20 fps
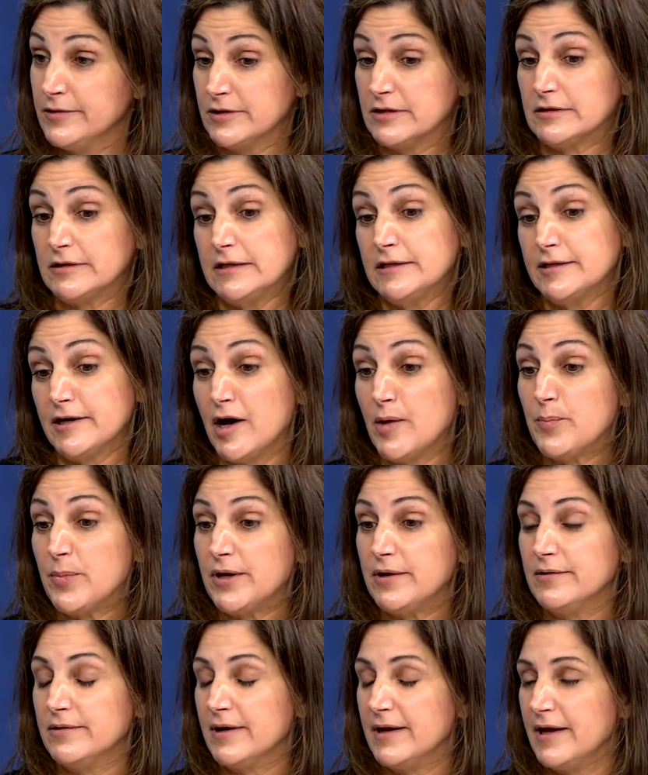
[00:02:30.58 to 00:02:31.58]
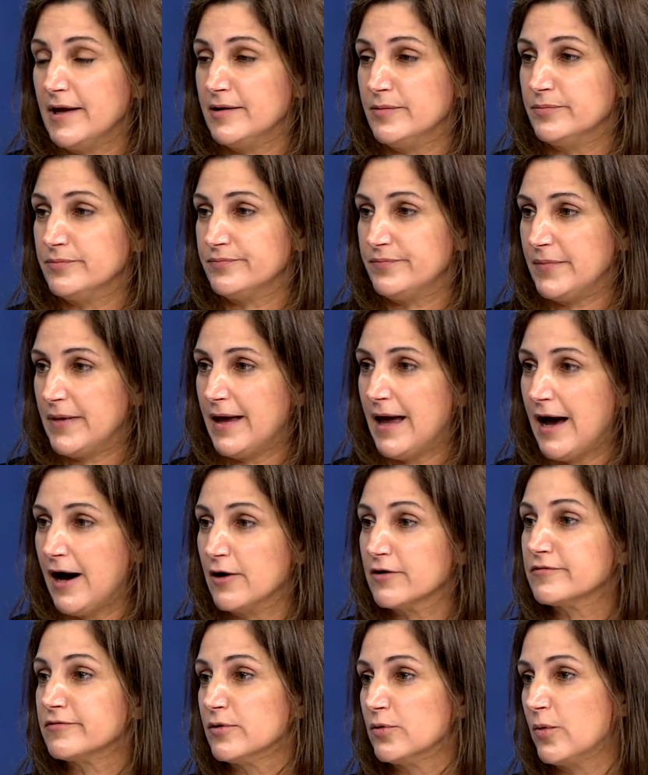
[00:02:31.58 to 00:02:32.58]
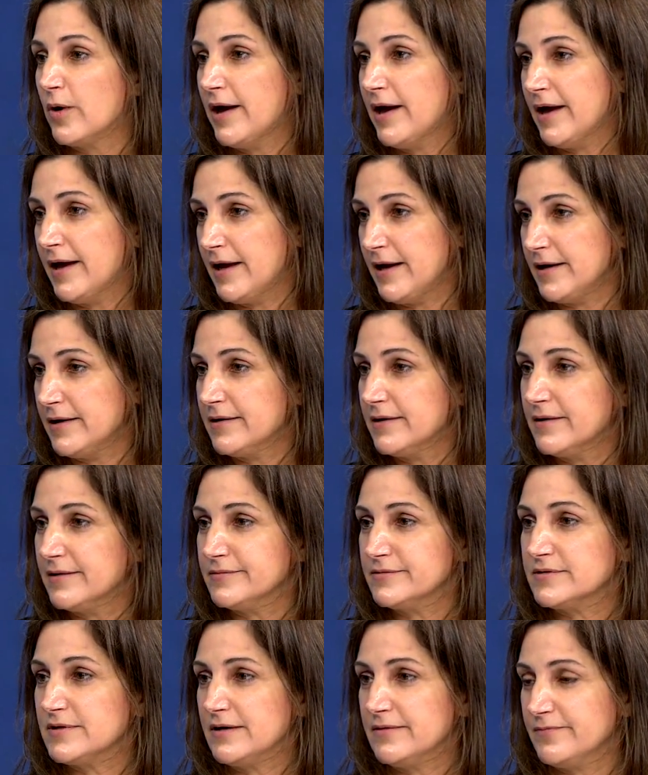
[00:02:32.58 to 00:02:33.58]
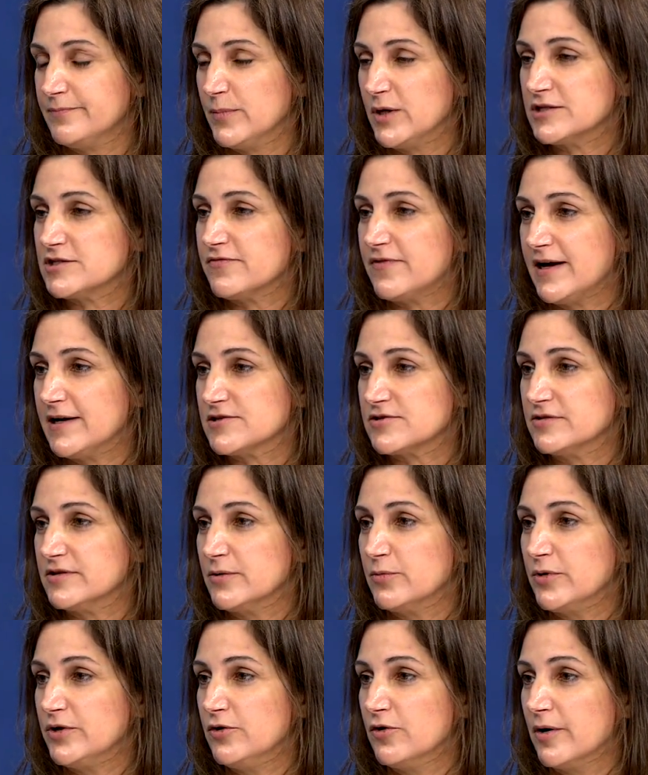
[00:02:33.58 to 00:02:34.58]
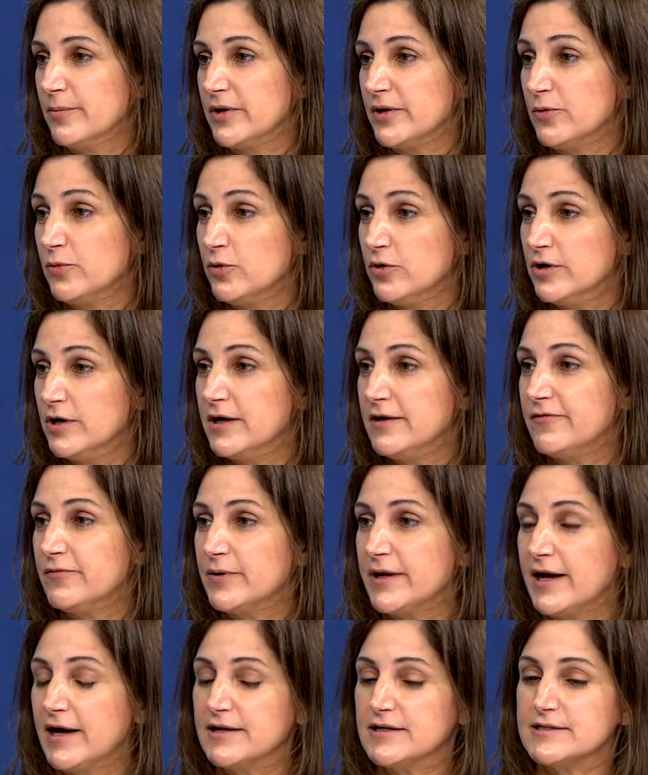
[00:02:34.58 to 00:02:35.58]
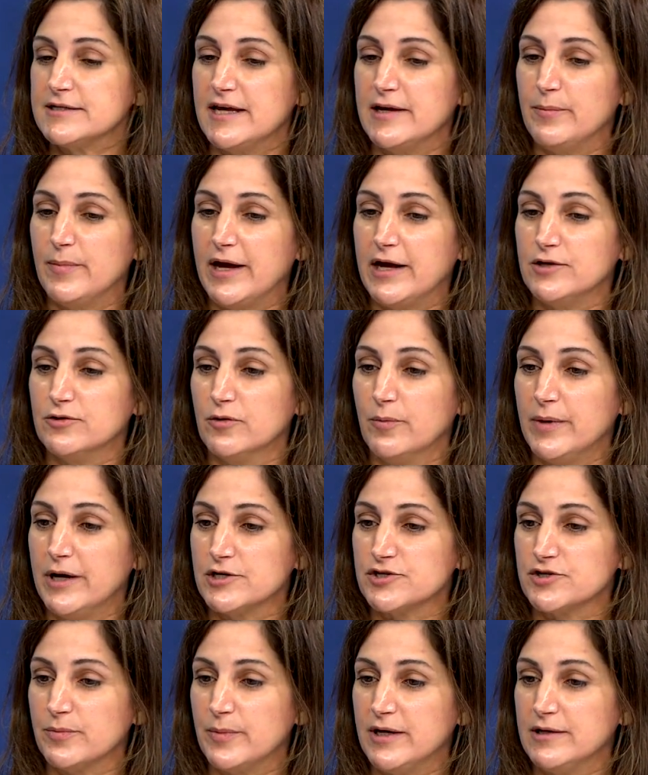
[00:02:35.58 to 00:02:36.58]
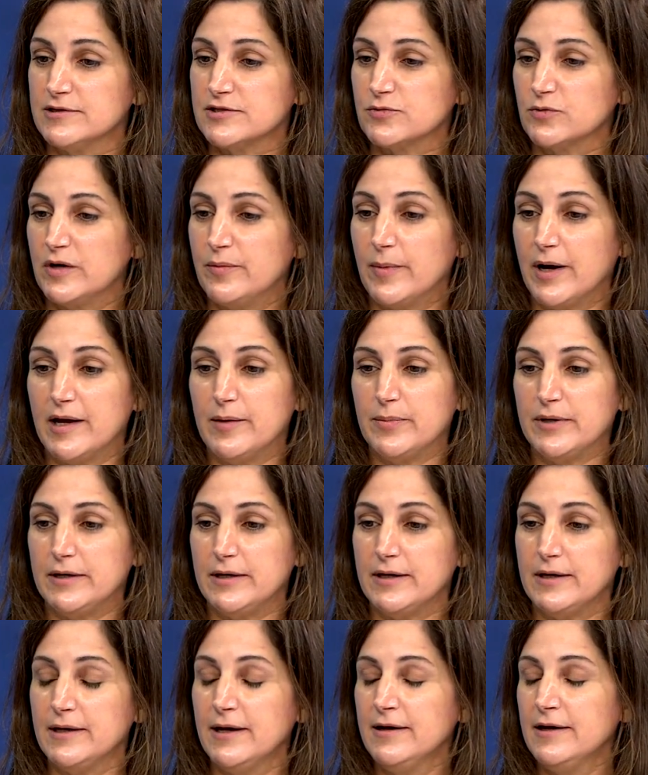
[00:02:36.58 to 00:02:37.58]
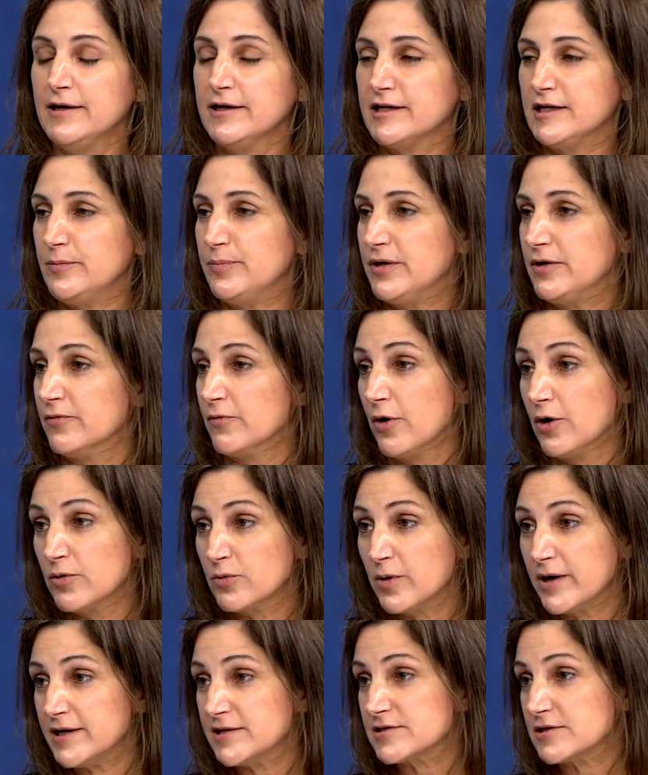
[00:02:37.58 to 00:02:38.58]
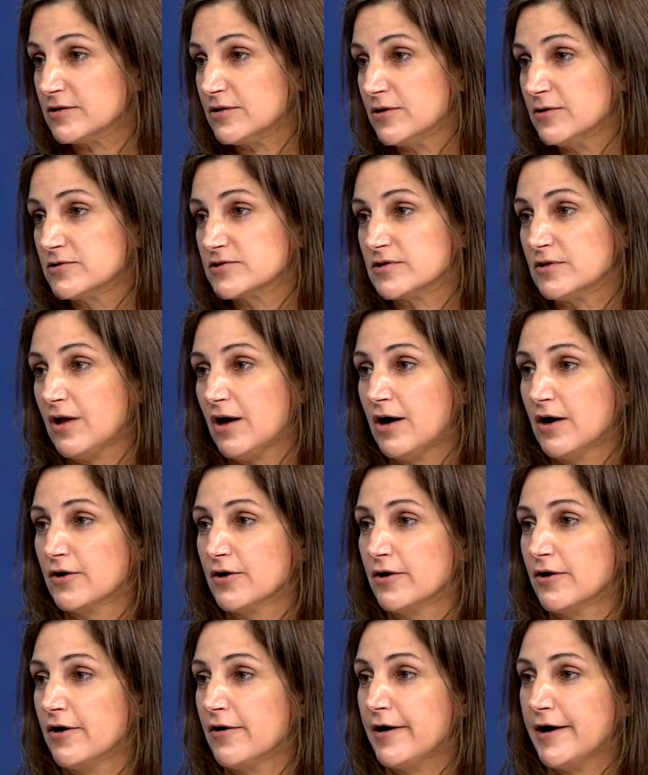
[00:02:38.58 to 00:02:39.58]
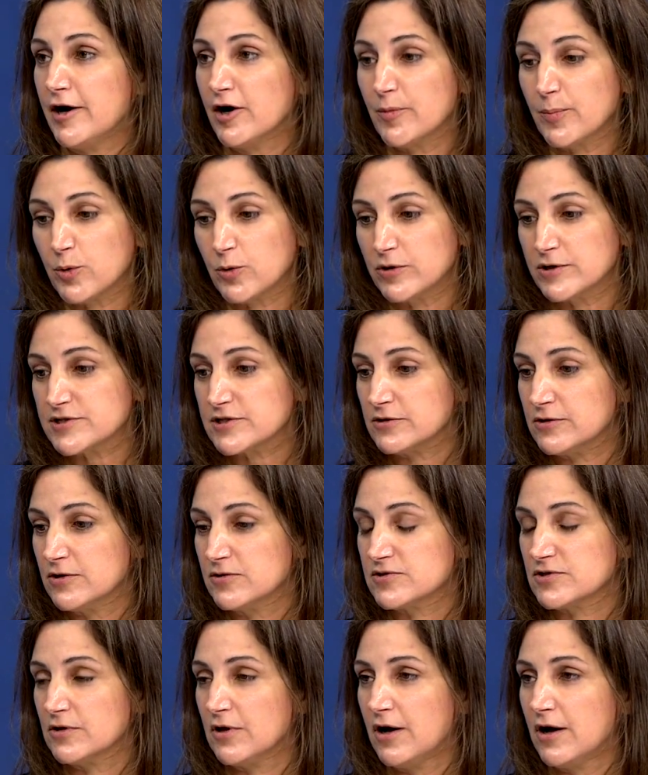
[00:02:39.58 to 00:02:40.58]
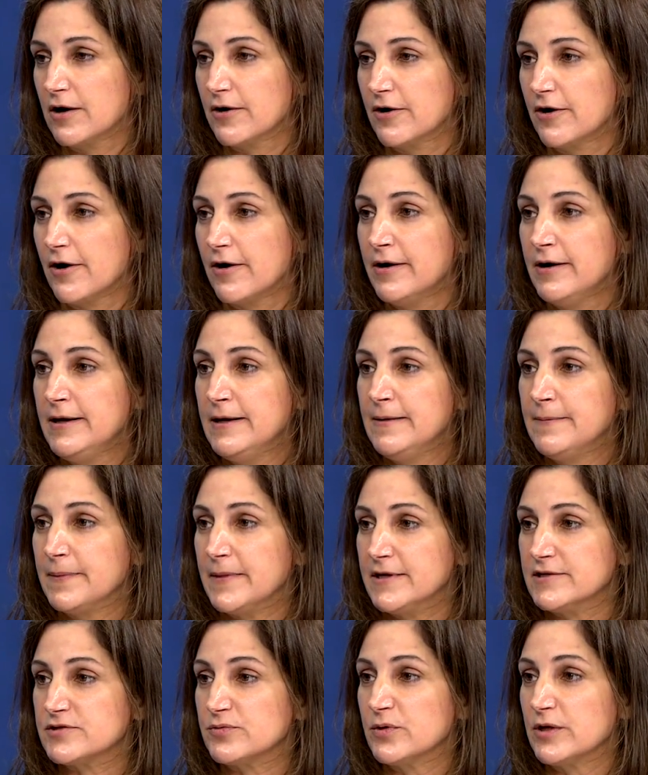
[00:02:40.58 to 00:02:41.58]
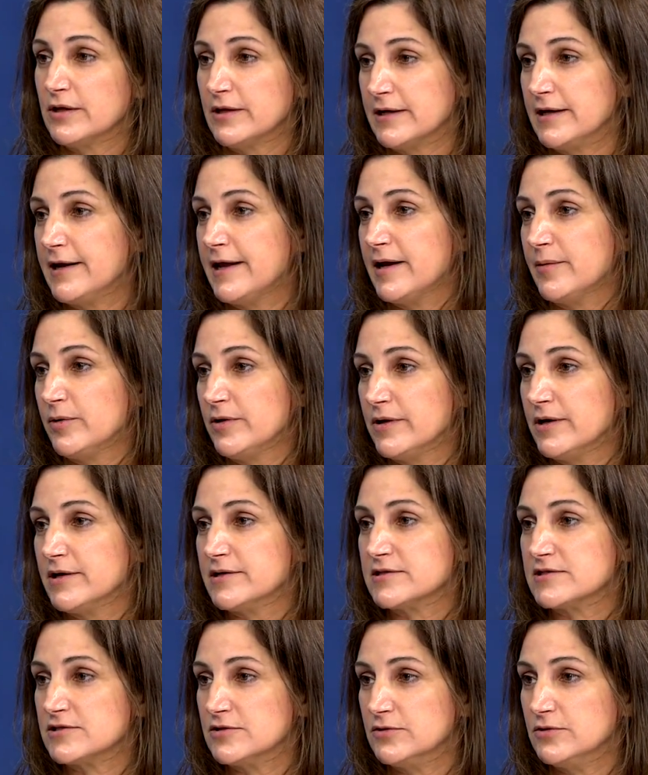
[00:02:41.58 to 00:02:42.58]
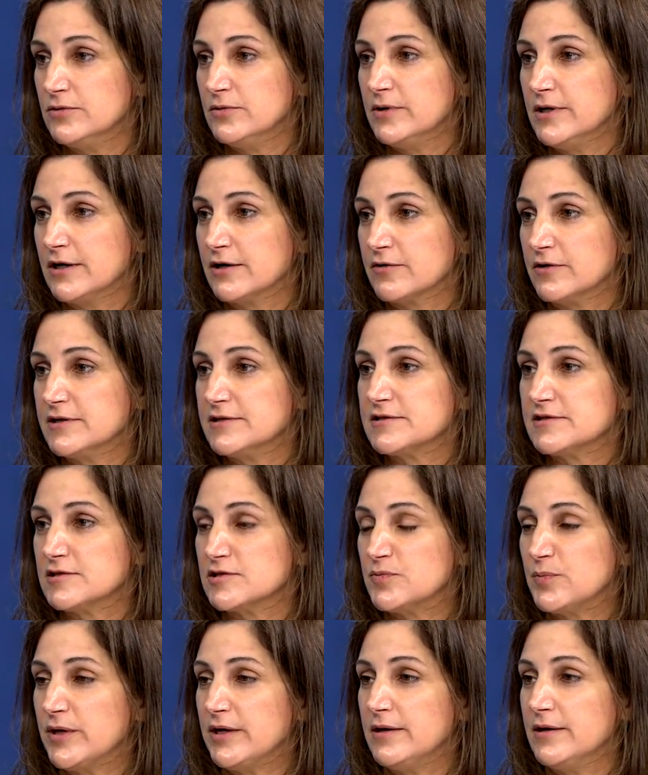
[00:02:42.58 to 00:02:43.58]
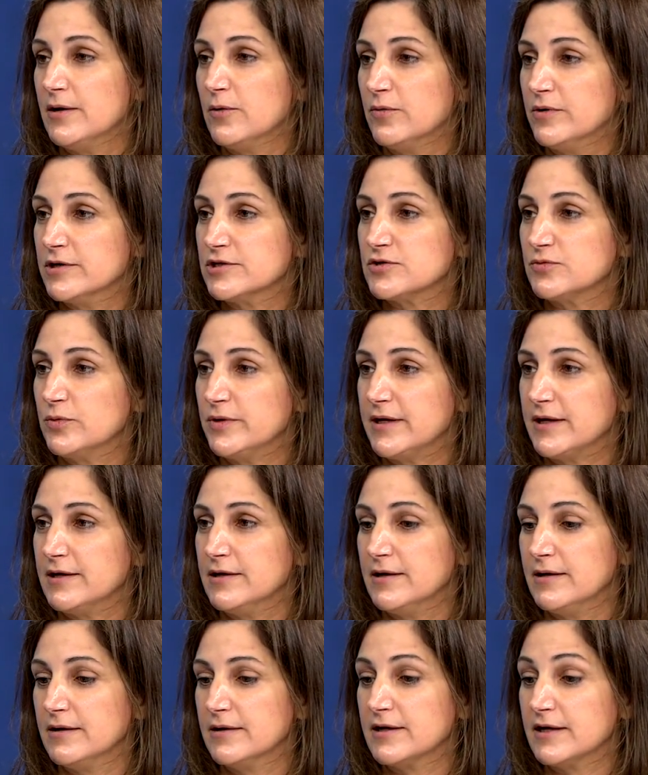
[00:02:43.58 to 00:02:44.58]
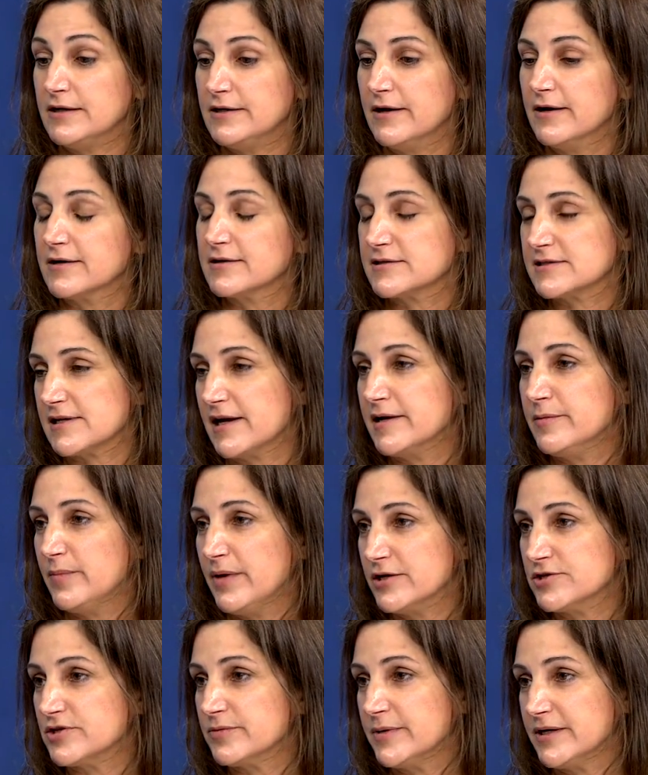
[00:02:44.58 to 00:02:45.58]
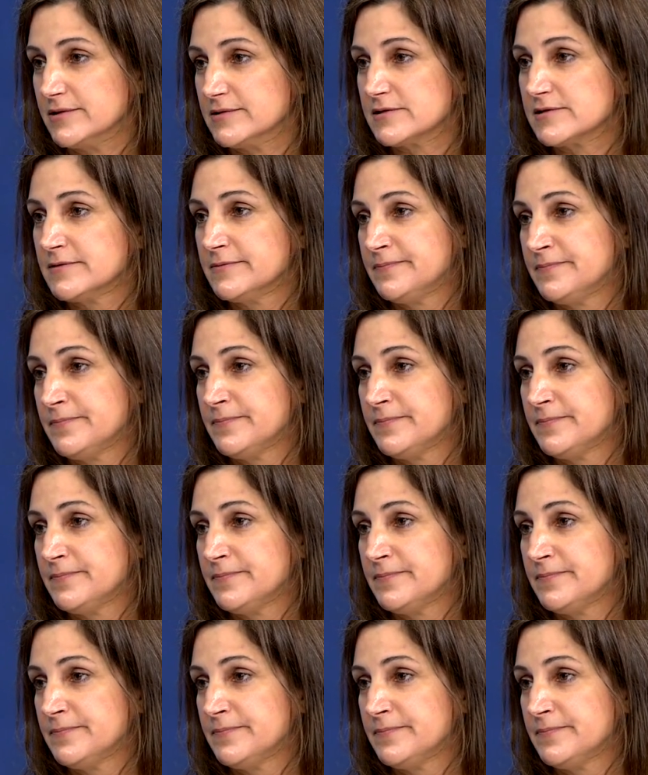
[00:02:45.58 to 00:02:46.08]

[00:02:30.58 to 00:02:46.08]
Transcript: cleaned up and out of the way much faster than we normally would. If we had to take manual measurements, we might be keeping roadways closed longer, airports closed longer. It's really enabled us to increase the speed at which we can conduct site measurements.